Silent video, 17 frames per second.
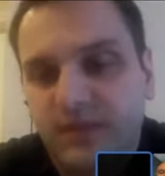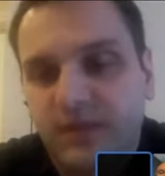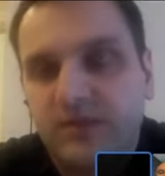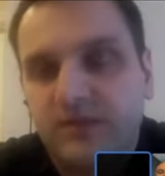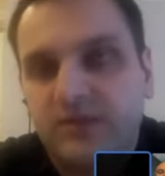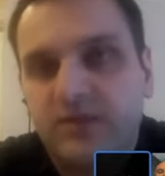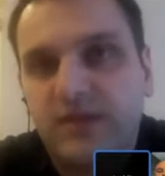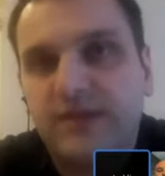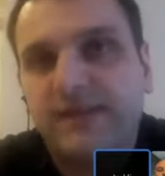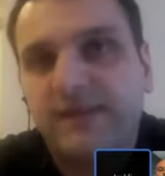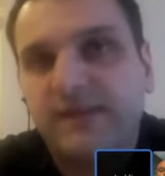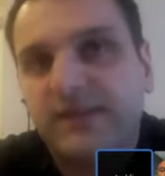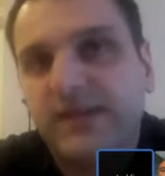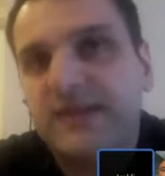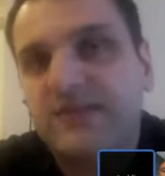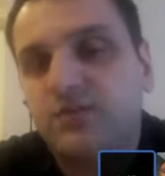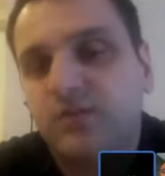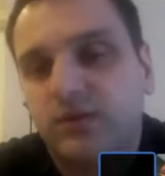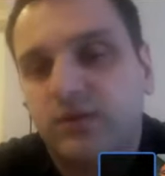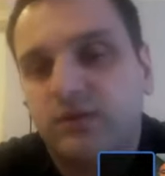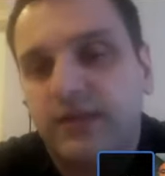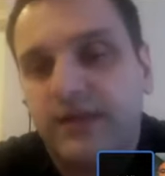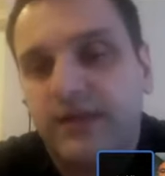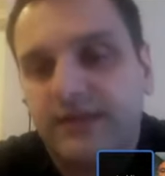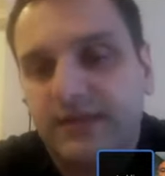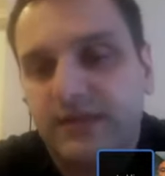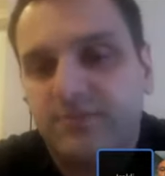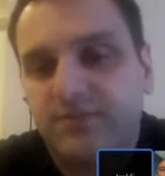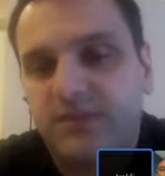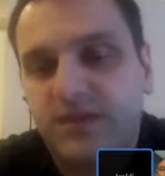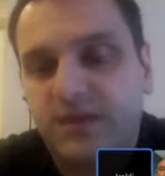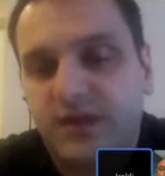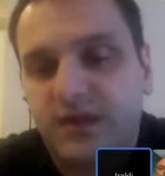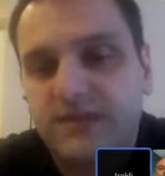So I think that's what linked
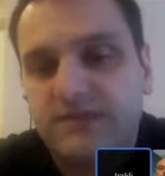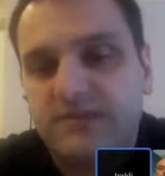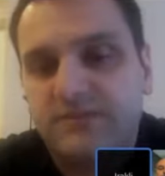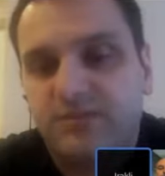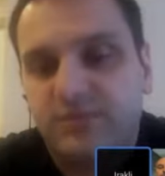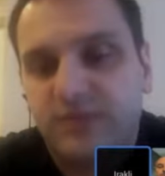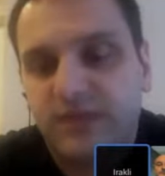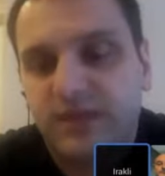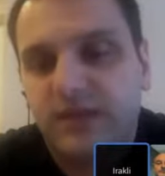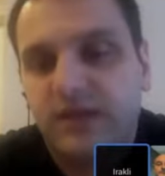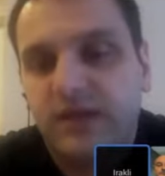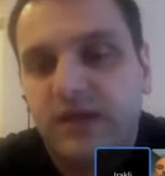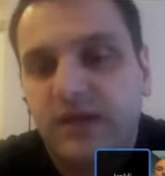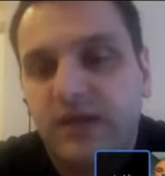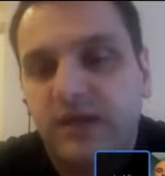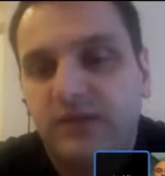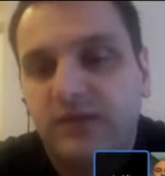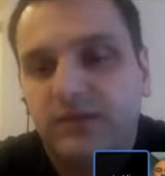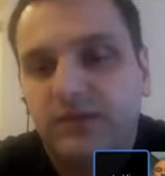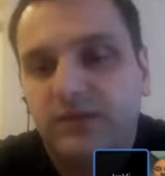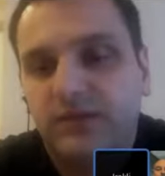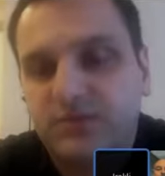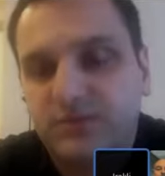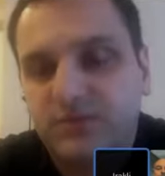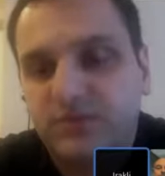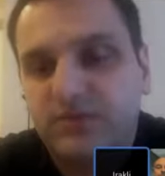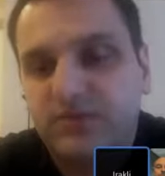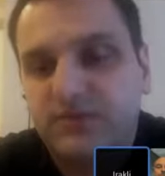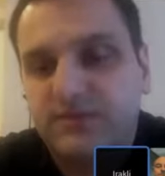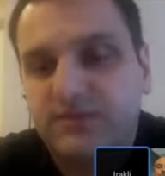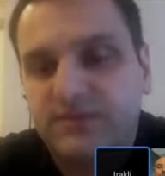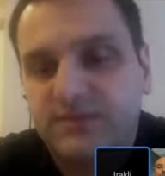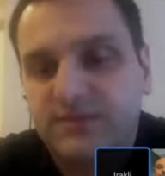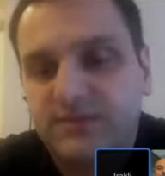APIs bring to the distributed
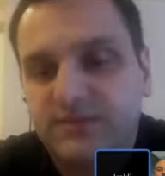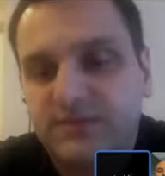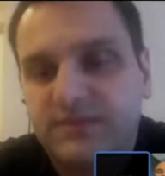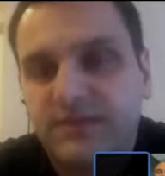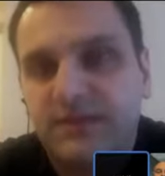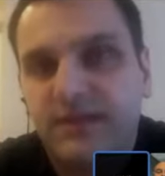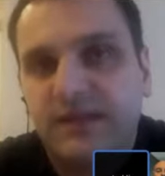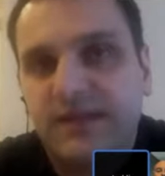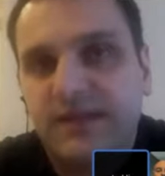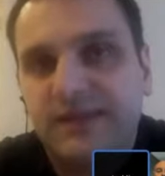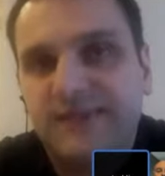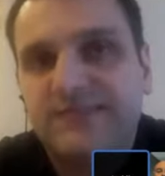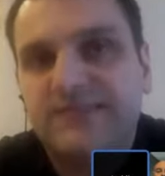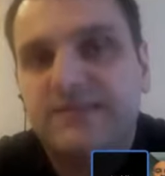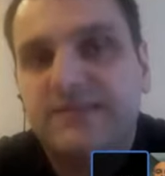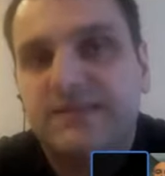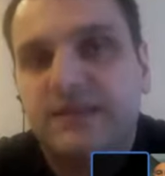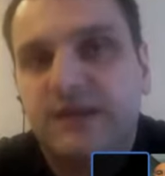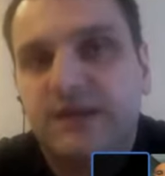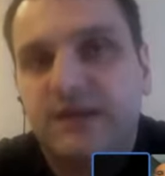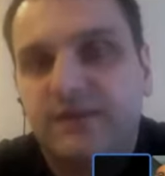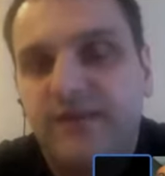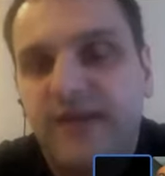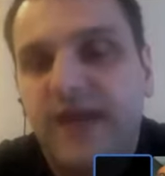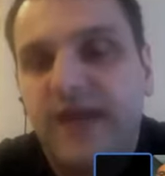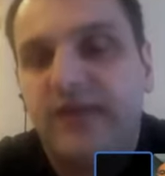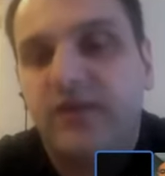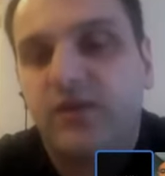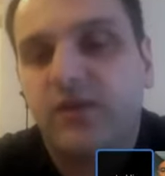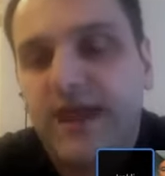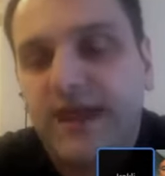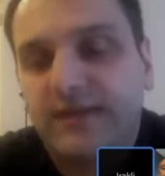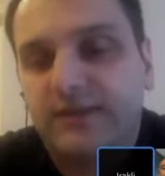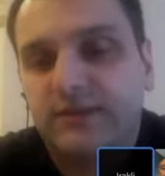systems, and that's the value
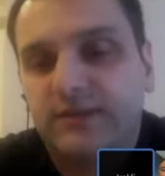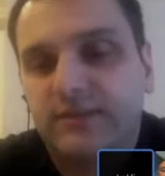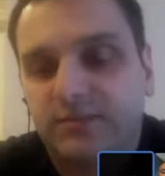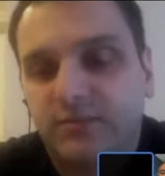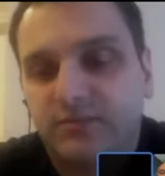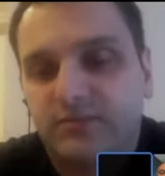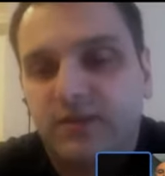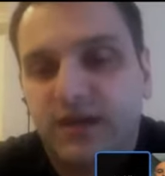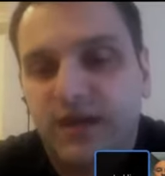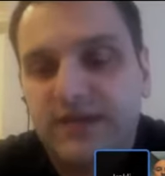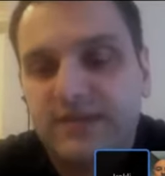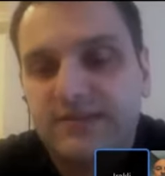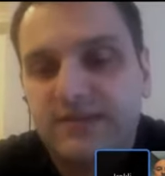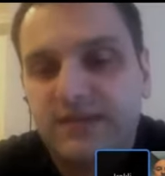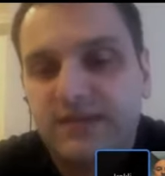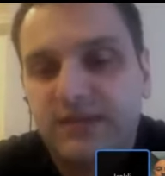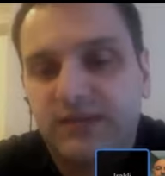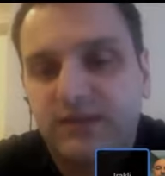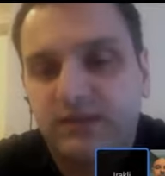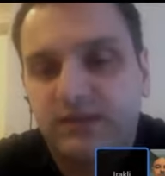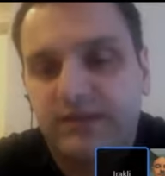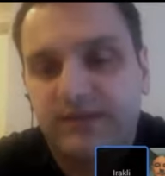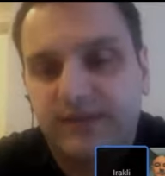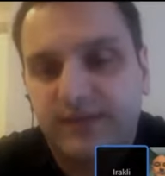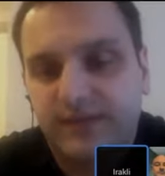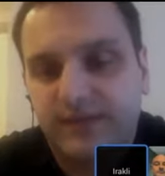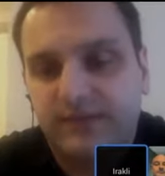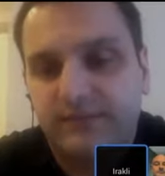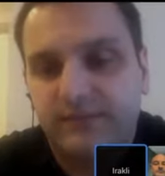added it provides to linked data.